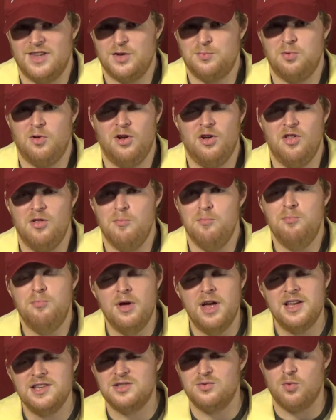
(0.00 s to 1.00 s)
probably the
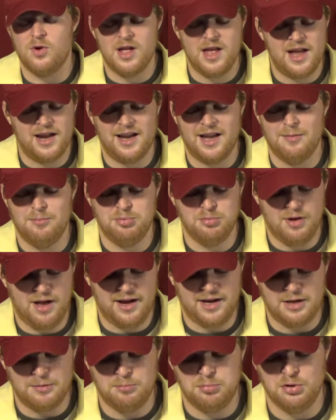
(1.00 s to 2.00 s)
best way I
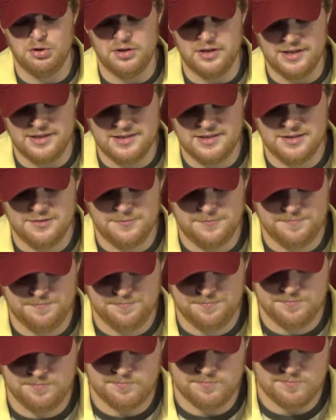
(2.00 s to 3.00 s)
could put it.
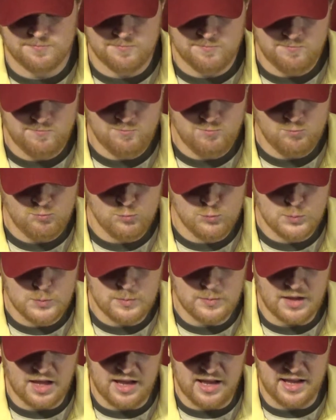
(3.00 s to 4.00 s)

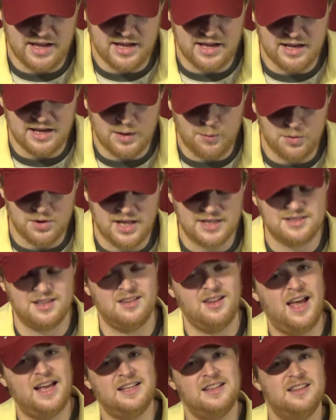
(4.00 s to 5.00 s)
And I would like to
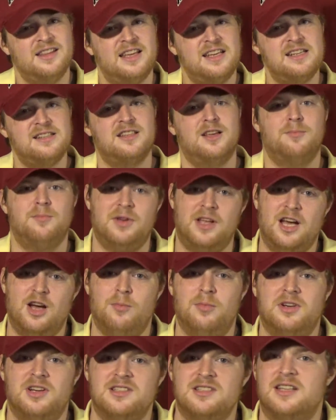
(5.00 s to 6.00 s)
lighten things up now
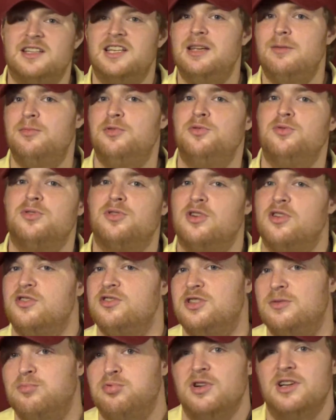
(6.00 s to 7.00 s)
because I keep doing all
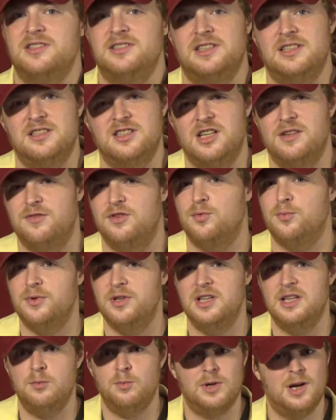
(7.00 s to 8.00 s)
this depressing stuff. And
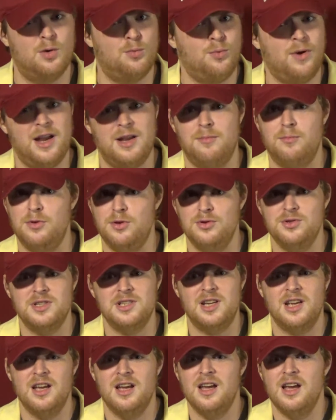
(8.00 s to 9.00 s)
really, when I write
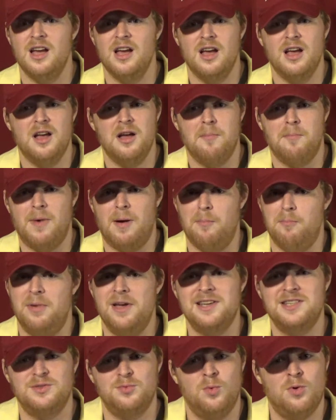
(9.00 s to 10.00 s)
music, my
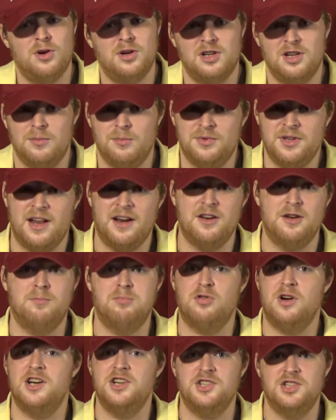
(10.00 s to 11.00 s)
best work comes out of
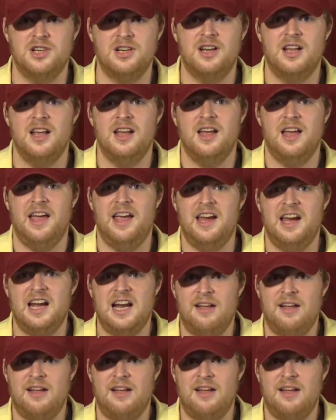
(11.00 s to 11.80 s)
depression. And